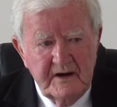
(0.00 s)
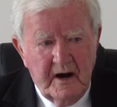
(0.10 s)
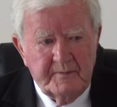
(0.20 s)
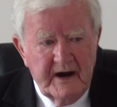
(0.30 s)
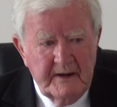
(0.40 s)

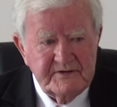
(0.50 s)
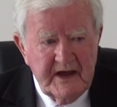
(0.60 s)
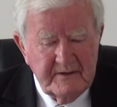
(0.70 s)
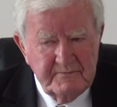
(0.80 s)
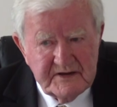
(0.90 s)
or perhaps you
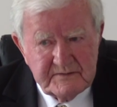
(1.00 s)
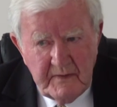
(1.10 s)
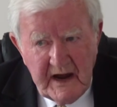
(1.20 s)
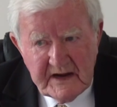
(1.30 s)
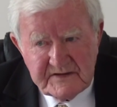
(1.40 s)
had missed
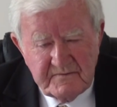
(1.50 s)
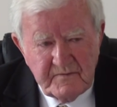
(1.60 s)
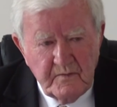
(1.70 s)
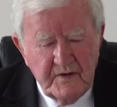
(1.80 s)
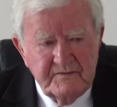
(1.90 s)
Mass
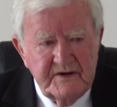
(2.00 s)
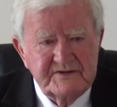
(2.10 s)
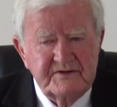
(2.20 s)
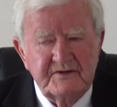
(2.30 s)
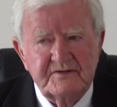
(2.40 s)
for one
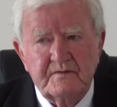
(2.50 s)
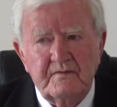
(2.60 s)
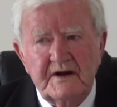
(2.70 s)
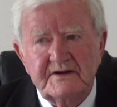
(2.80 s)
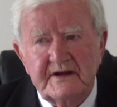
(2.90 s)
reason or another
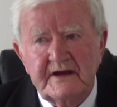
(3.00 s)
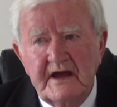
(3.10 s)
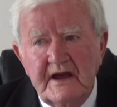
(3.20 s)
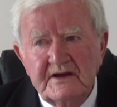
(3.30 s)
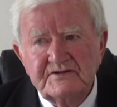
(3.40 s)
one day,